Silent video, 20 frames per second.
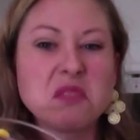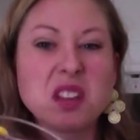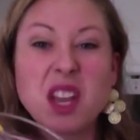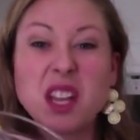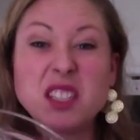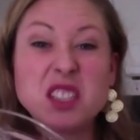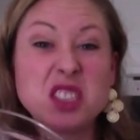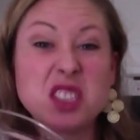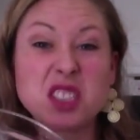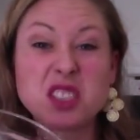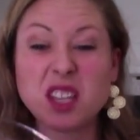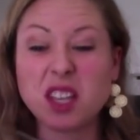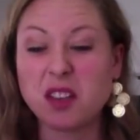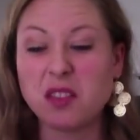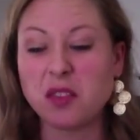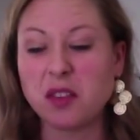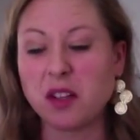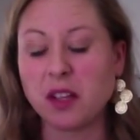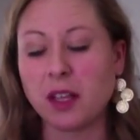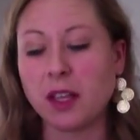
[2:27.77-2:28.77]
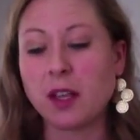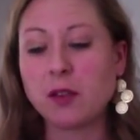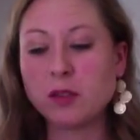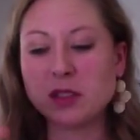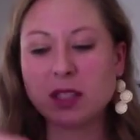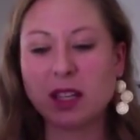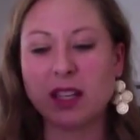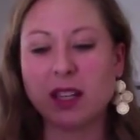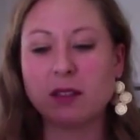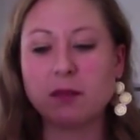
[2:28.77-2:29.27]
It's just like filling. It
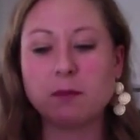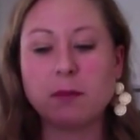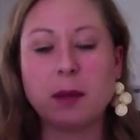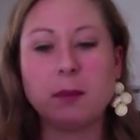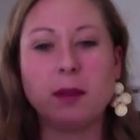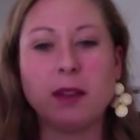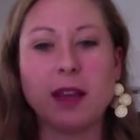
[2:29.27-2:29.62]
was like maybe